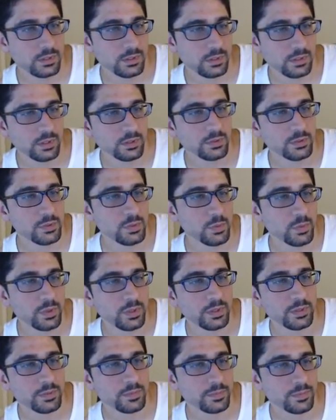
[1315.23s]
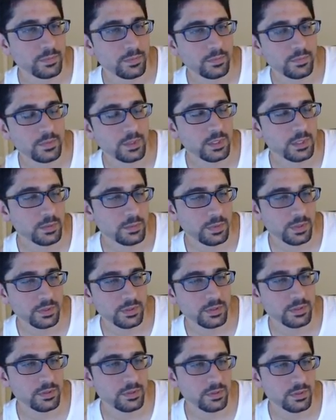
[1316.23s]
Oh, two more.
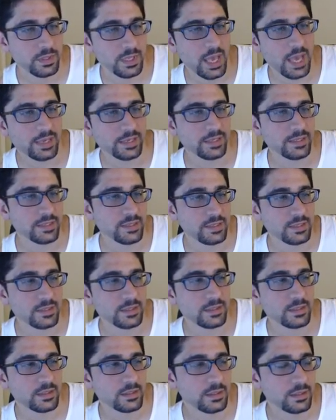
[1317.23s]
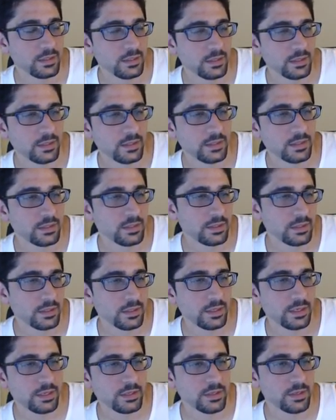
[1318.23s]
Everybody. Ekans.
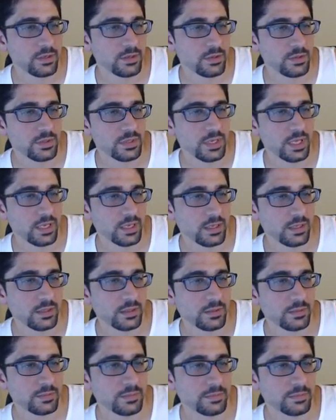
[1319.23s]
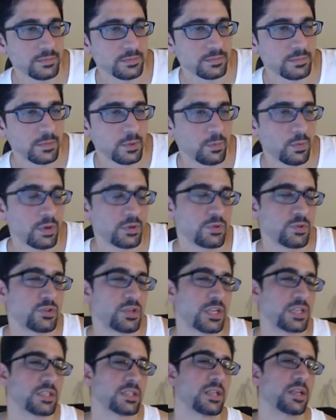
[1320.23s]
No, he's gonna use Sneak. Why don't you
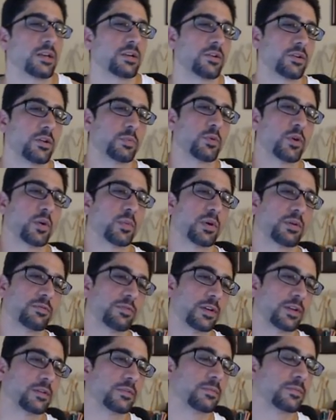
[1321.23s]
change? Let another Pokemon fight.